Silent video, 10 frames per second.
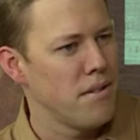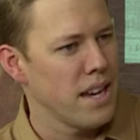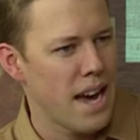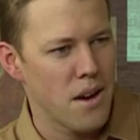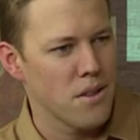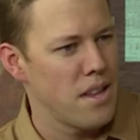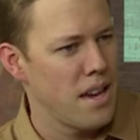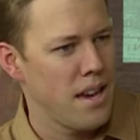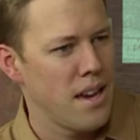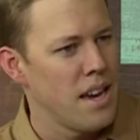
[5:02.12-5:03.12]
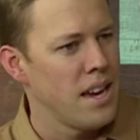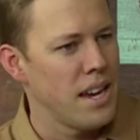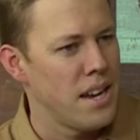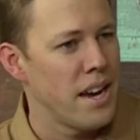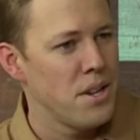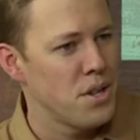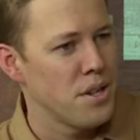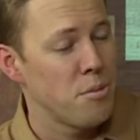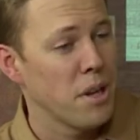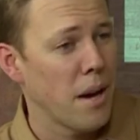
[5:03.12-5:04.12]
that living out there in
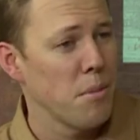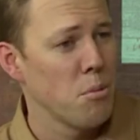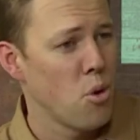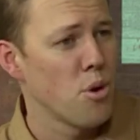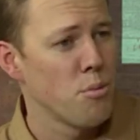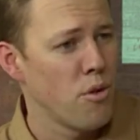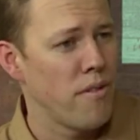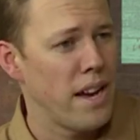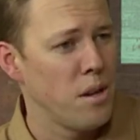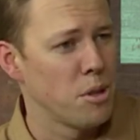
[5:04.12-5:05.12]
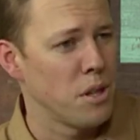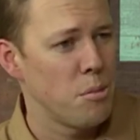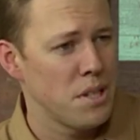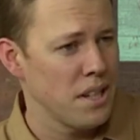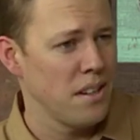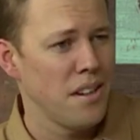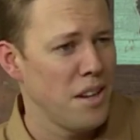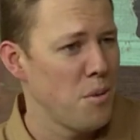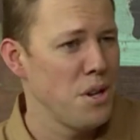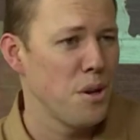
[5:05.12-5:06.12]
nature is becoming more and more valuable, and
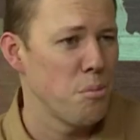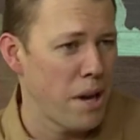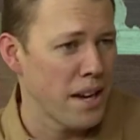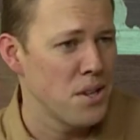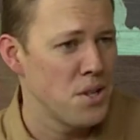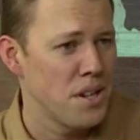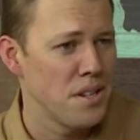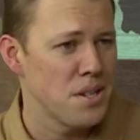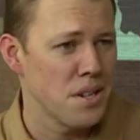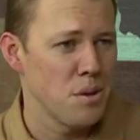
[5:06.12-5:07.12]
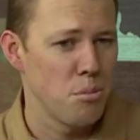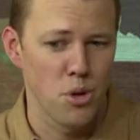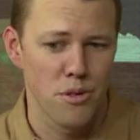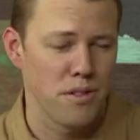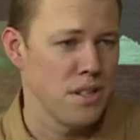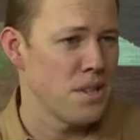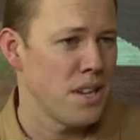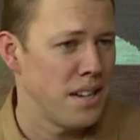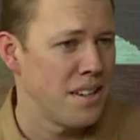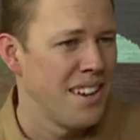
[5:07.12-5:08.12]
particularly when you can package it in such a beautiful
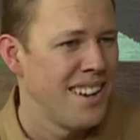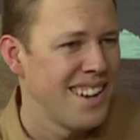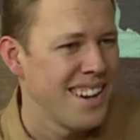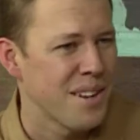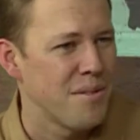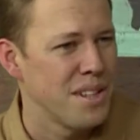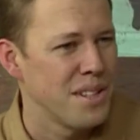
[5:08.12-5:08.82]
estate yeah.